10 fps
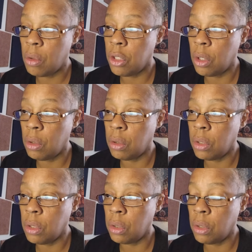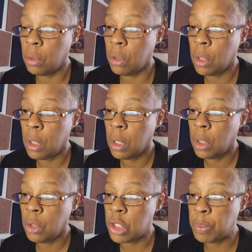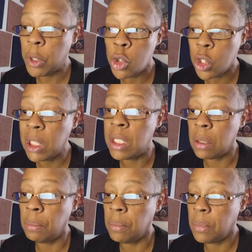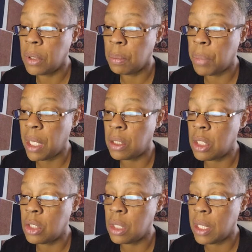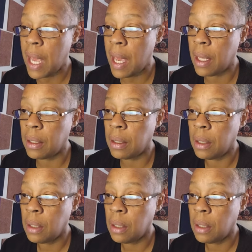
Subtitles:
You know, your spiritualism, pay attention to that.